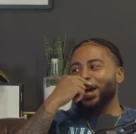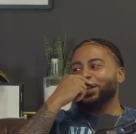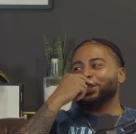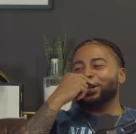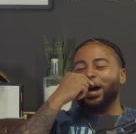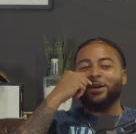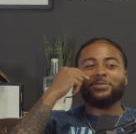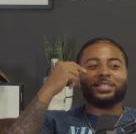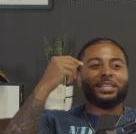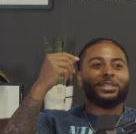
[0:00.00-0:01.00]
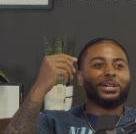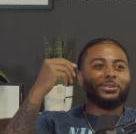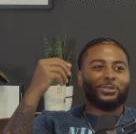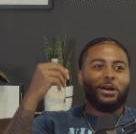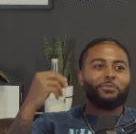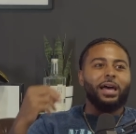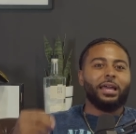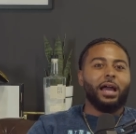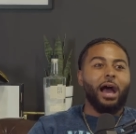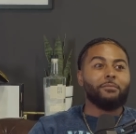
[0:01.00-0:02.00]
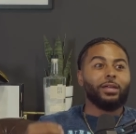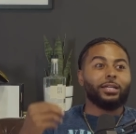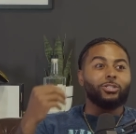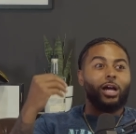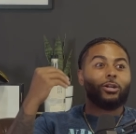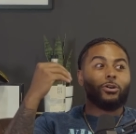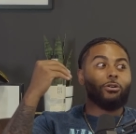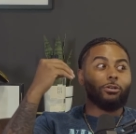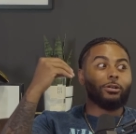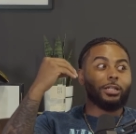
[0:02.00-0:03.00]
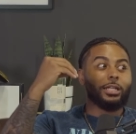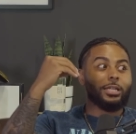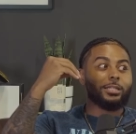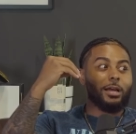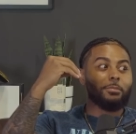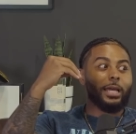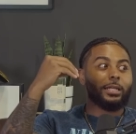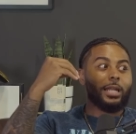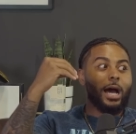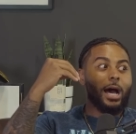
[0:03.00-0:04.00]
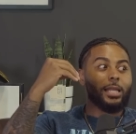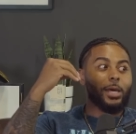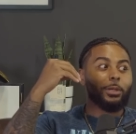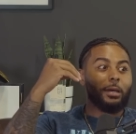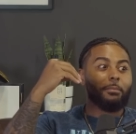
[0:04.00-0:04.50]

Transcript: Look, I was in love, so I'm like trying to hold on to this. I'm like, nah,